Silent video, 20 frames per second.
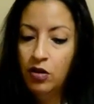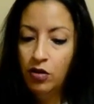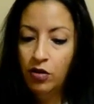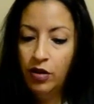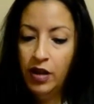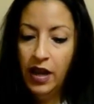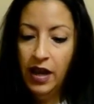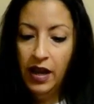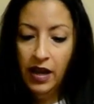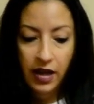
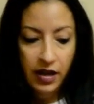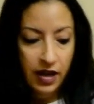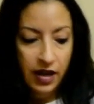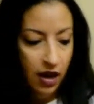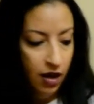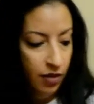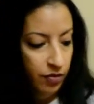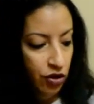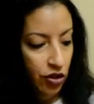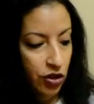Okay, and
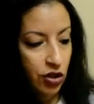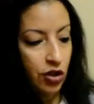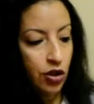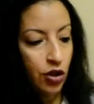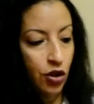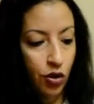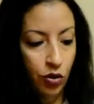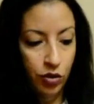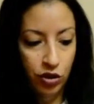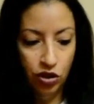now I'm just going
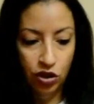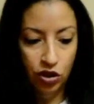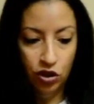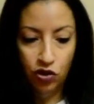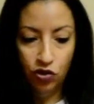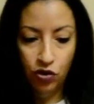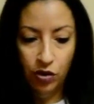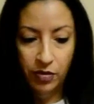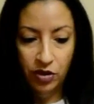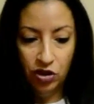to go and just
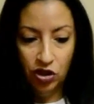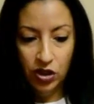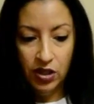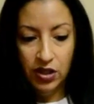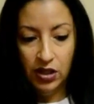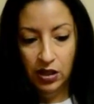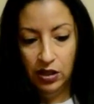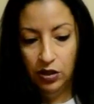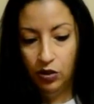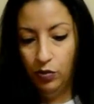trim it just
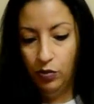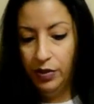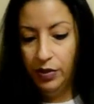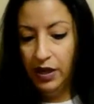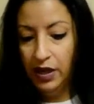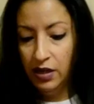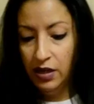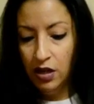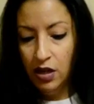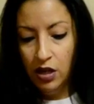a little
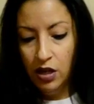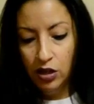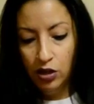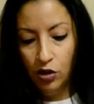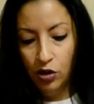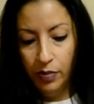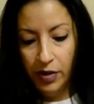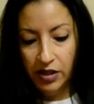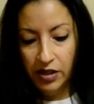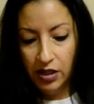bit.
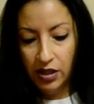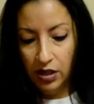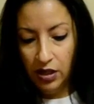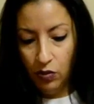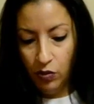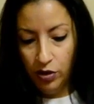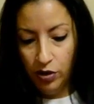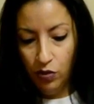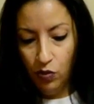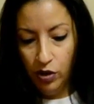So basically
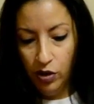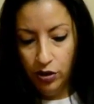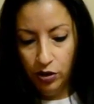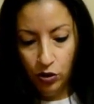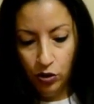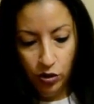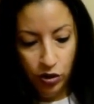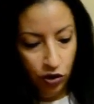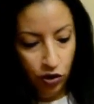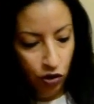what you want to
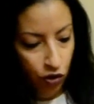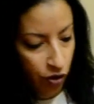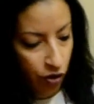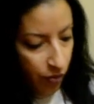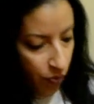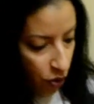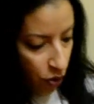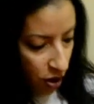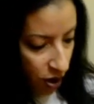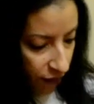do is
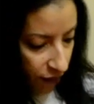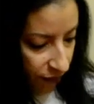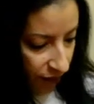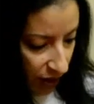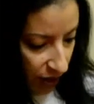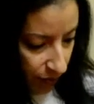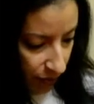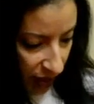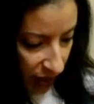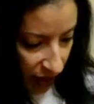trim off
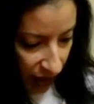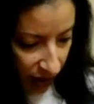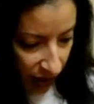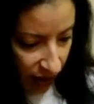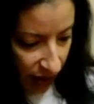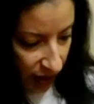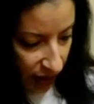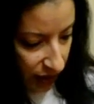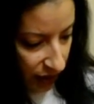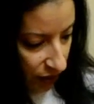and make it
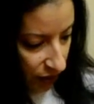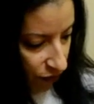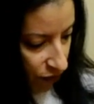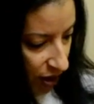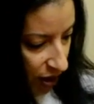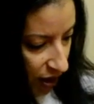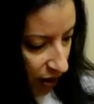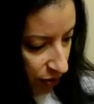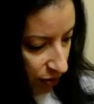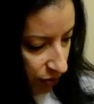nice and
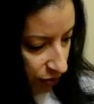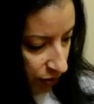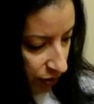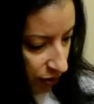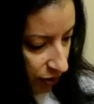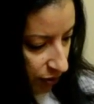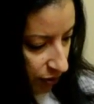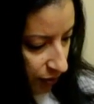round.